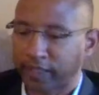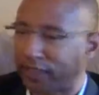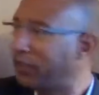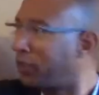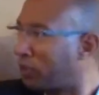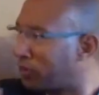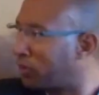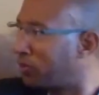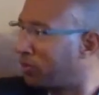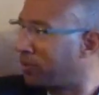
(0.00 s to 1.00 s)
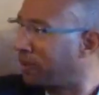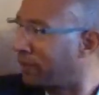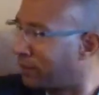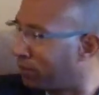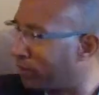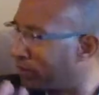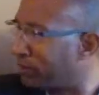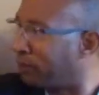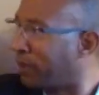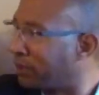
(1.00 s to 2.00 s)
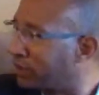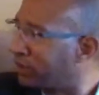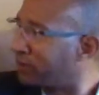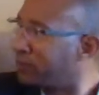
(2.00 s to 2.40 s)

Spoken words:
and then also as a preacher, pastor?